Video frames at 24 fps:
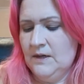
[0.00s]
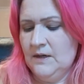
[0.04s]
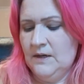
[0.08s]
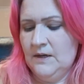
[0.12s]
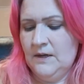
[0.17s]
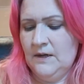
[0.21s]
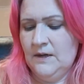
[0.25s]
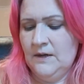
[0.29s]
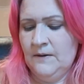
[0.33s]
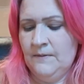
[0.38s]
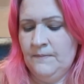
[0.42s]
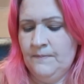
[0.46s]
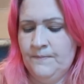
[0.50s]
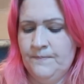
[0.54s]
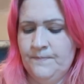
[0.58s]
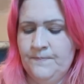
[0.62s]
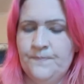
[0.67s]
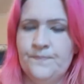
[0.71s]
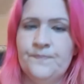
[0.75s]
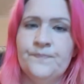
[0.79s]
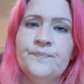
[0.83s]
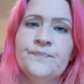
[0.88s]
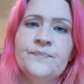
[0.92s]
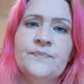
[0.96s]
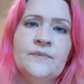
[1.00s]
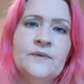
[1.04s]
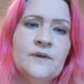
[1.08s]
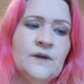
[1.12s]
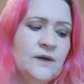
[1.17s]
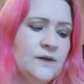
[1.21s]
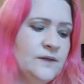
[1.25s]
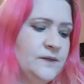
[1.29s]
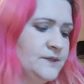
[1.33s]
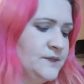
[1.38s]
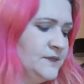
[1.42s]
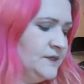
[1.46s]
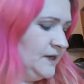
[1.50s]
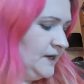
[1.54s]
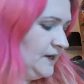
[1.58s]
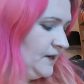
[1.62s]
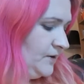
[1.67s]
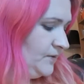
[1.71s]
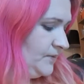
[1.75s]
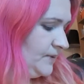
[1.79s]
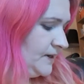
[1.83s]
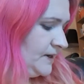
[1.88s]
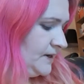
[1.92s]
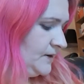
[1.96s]
and see how
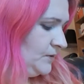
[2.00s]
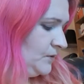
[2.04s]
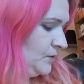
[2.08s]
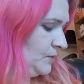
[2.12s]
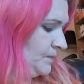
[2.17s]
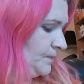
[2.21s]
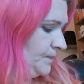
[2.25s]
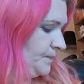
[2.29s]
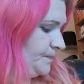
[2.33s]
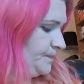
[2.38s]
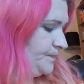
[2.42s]
we get on.